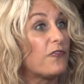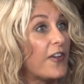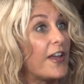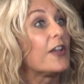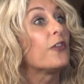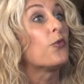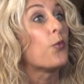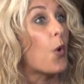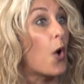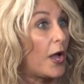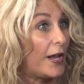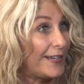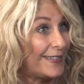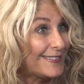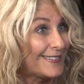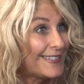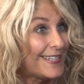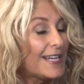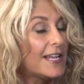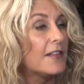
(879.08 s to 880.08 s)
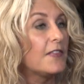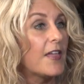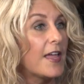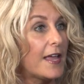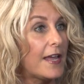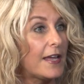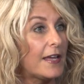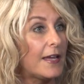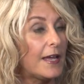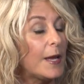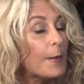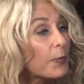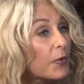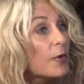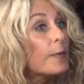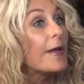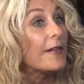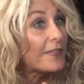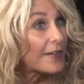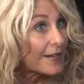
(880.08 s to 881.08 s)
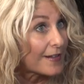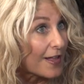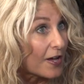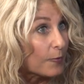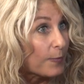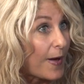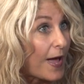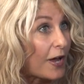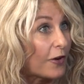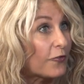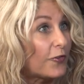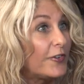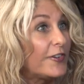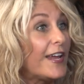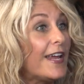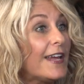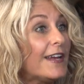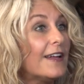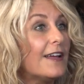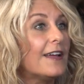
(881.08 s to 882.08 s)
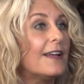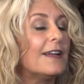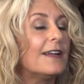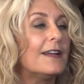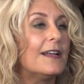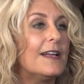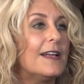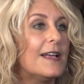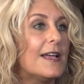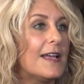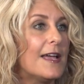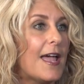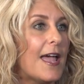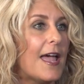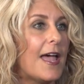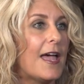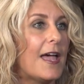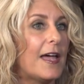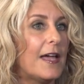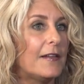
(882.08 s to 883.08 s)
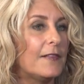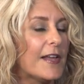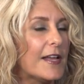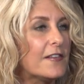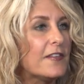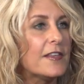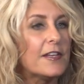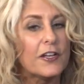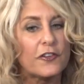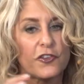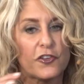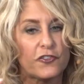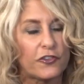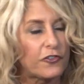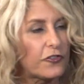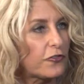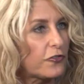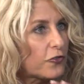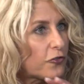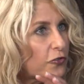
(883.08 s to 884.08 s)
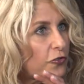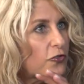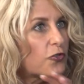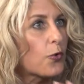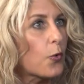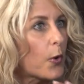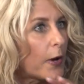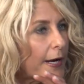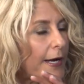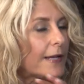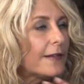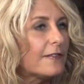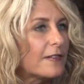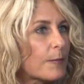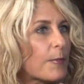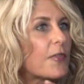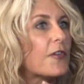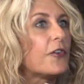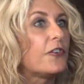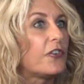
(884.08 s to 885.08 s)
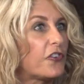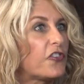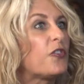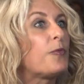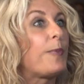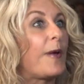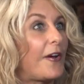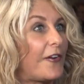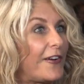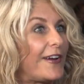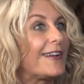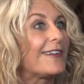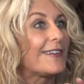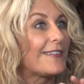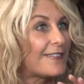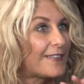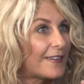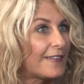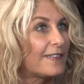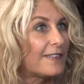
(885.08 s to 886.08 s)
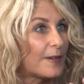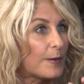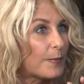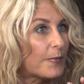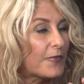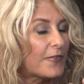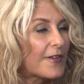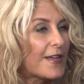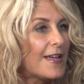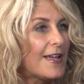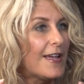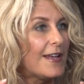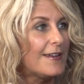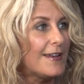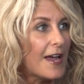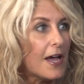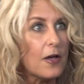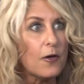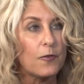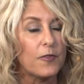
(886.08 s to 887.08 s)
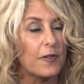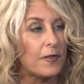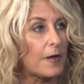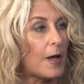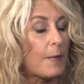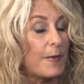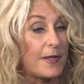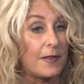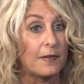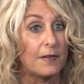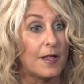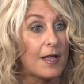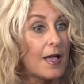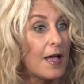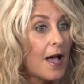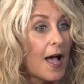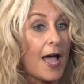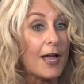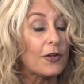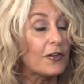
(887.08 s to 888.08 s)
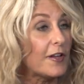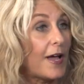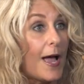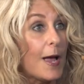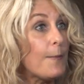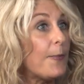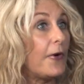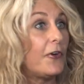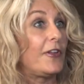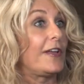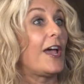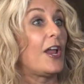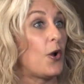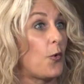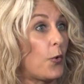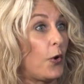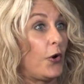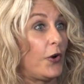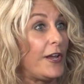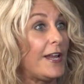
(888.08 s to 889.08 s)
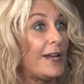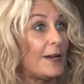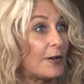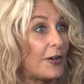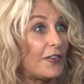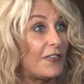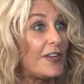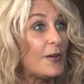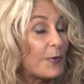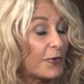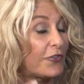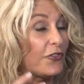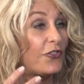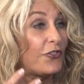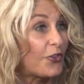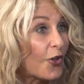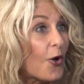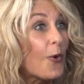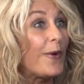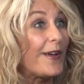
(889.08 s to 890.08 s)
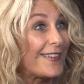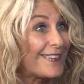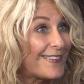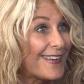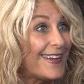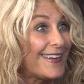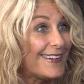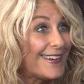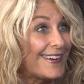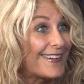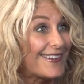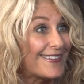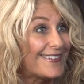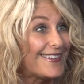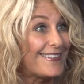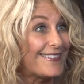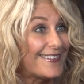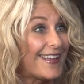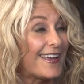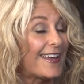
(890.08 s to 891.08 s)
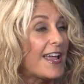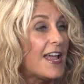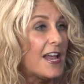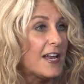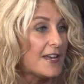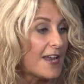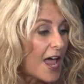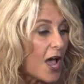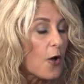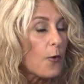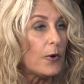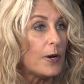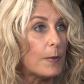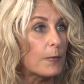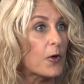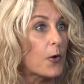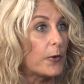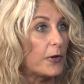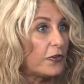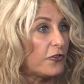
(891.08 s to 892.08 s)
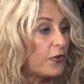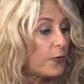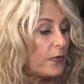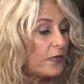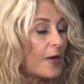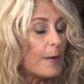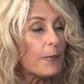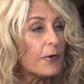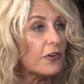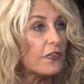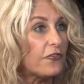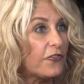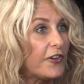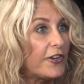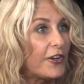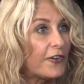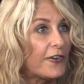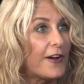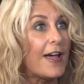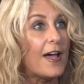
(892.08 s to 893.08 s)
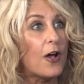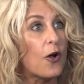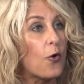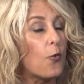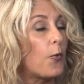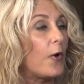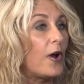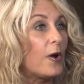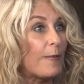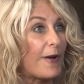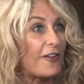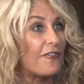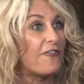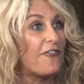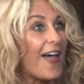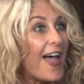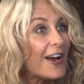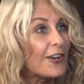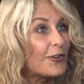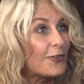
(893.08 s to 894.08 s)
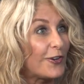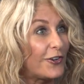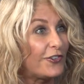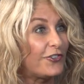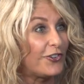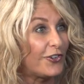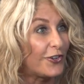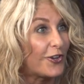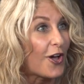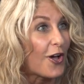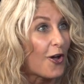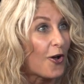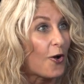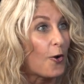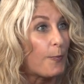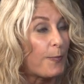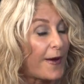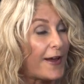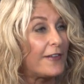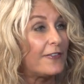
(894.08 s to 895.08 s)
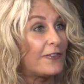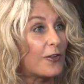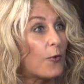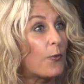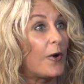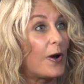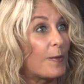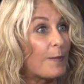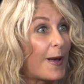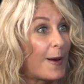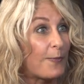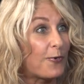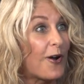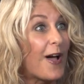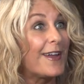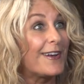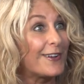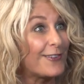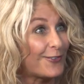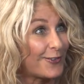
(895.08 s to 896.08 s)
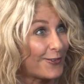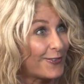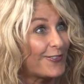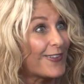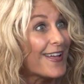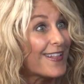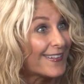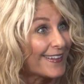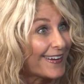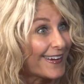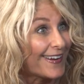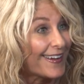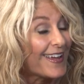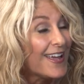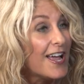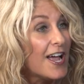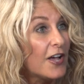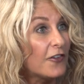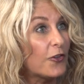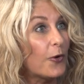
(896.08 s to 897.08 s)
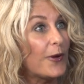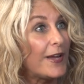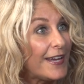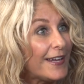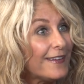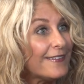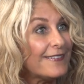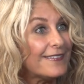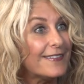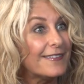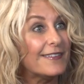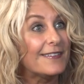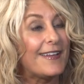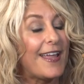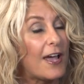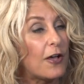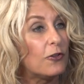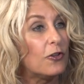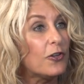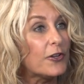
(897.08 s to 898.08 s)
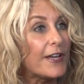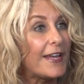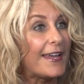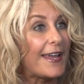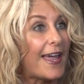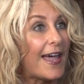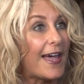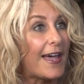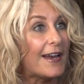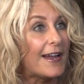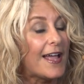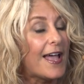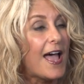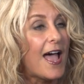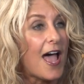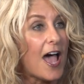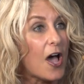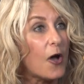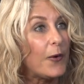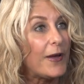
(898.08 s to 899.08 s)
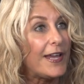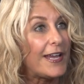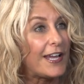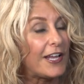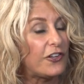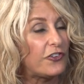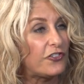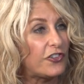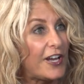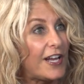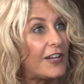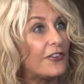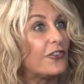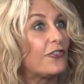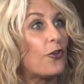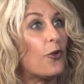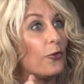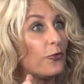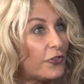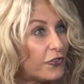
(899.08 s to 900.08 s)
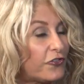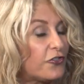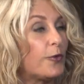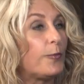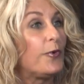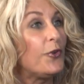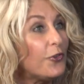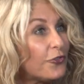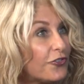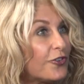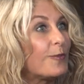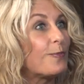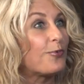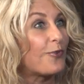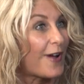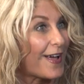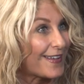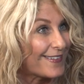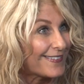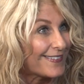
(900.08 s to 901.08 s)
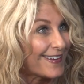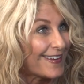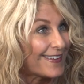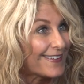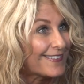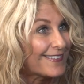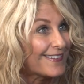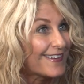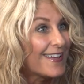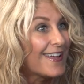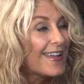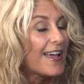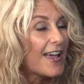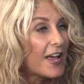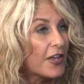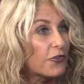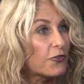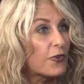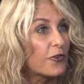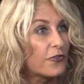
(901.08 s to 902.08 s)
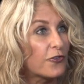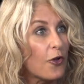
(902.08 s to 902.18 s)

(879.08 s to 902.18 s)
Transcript: phase one. They implemented Cloud Pak for data, and they did it to just join some of their disparate systems. Now, the, I mean, I, did, I barely got a word in because he was so excited because he's like, now what I'm going to do is I'm going to figure out where my factories should go based on where my products are selling. So he's now looking at how he can change his whole distribution process as a